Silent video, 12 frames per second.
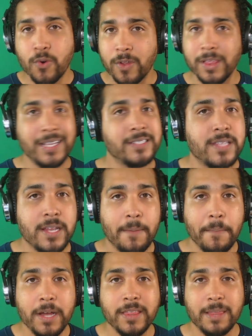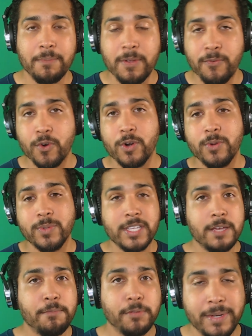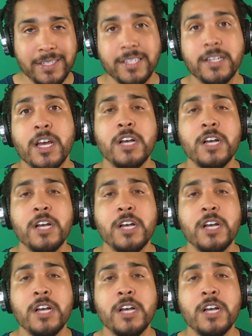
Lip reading: or less than a month before it was implemented.